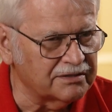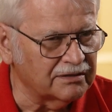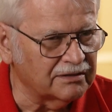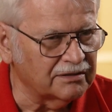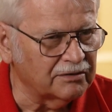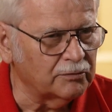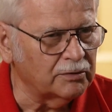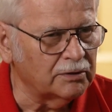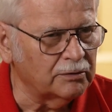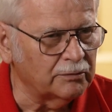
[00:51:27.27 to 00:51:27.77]

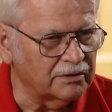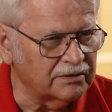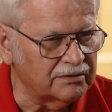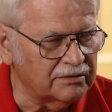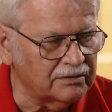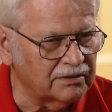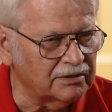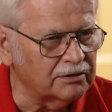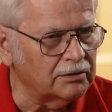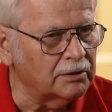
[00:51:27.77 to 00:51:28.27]
during World War
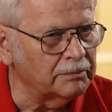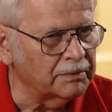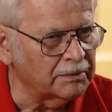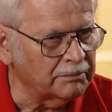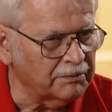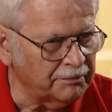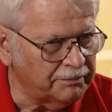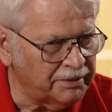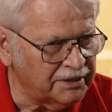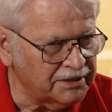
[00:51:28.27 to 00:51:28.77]
II, the
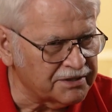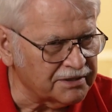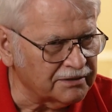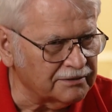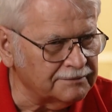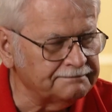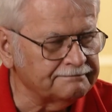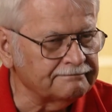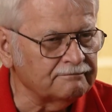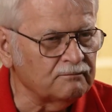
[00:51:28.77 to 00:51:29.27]
Doberman Pinscher,